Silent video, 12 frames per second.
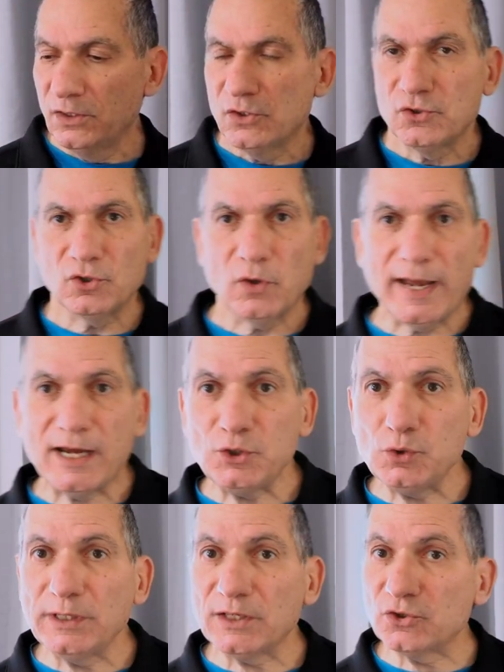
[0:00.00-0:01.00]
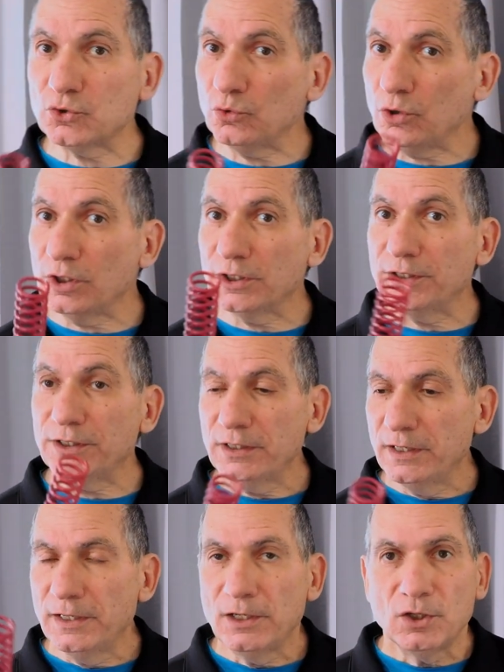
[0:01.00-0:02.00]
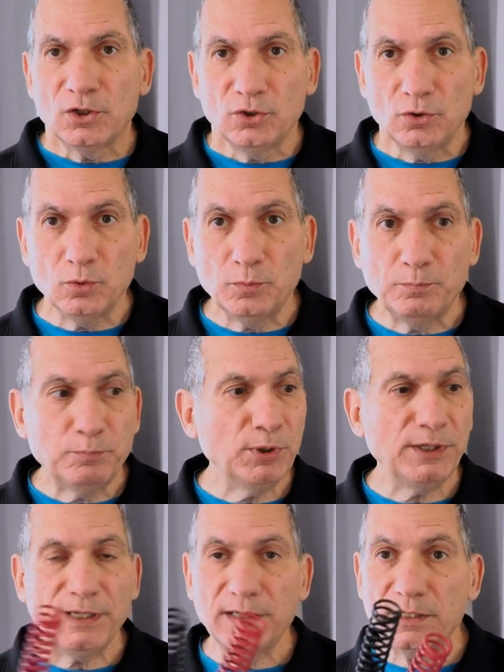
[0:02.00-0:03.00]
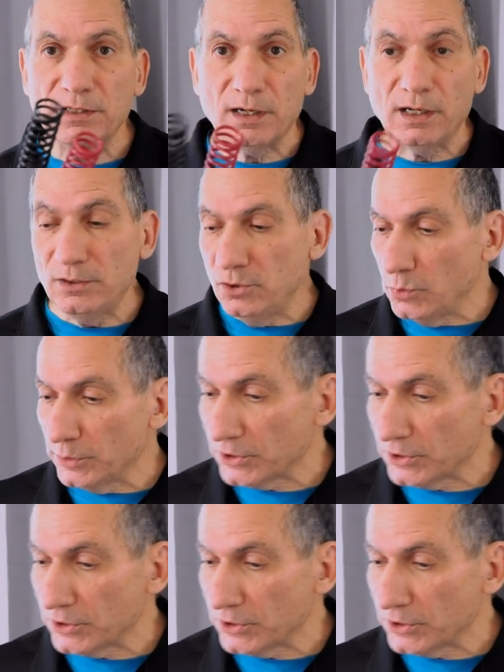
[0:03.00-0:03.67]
So as you get stronger, you put in a newer